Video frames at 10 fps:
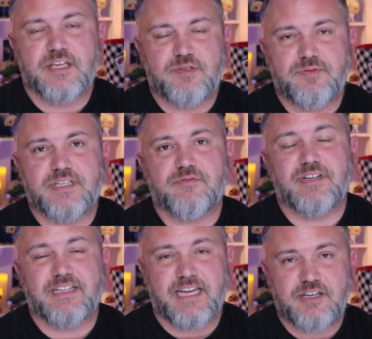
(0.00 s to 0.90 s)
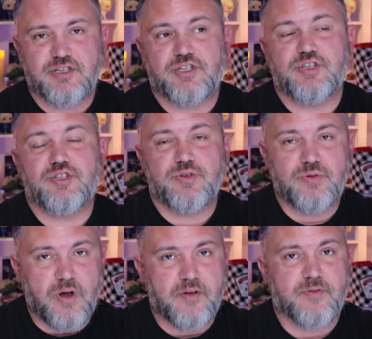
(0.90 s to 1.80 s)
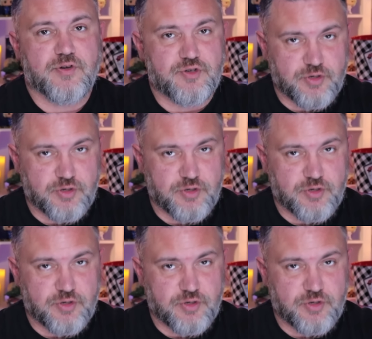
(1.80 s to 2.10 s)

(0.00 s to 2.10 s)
This was in relation to two of her